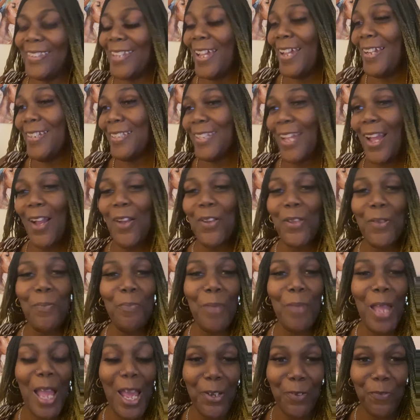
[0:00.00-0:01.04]
they talking
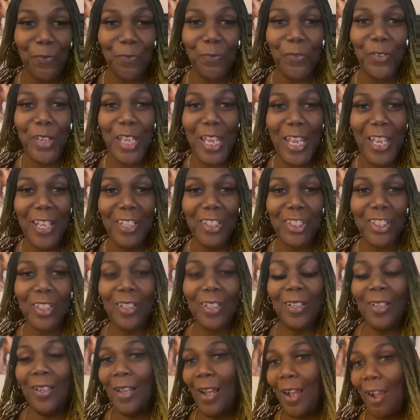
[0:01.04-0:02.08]
about a fish,
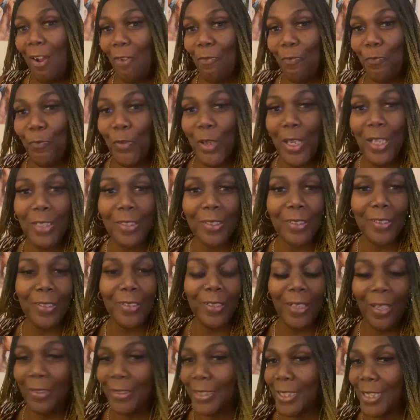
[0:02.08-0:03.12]
a fish
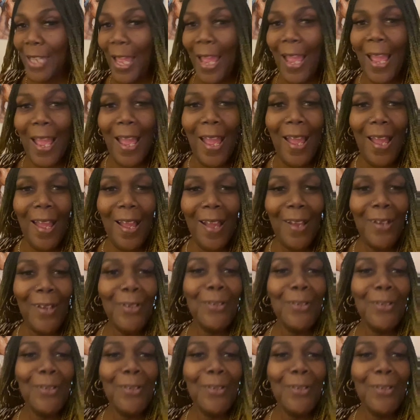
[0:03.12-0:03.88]
their child.